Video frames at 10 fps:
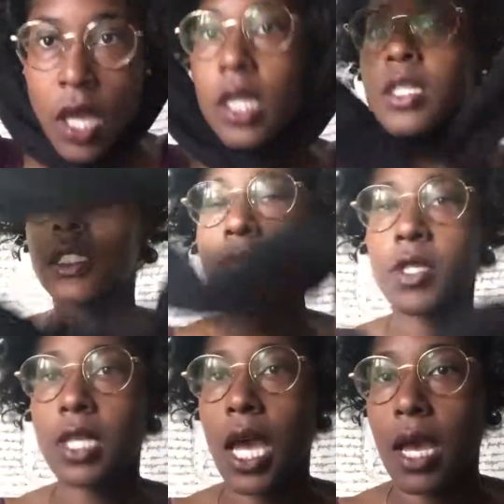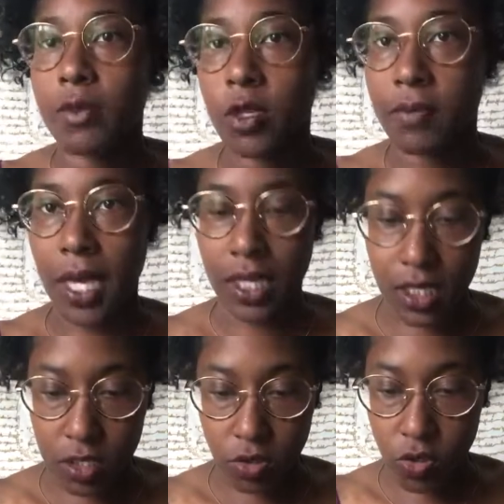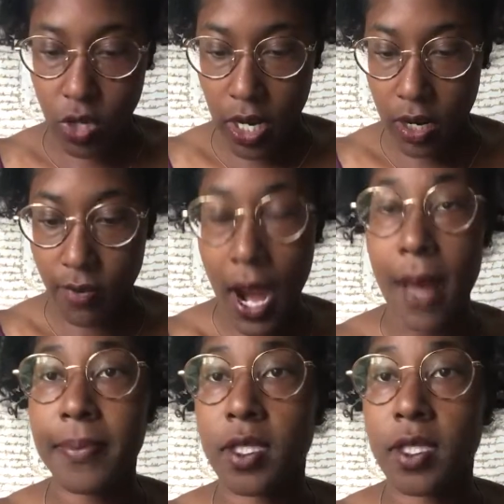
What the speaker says: In the summertime you can make it into a head wrap.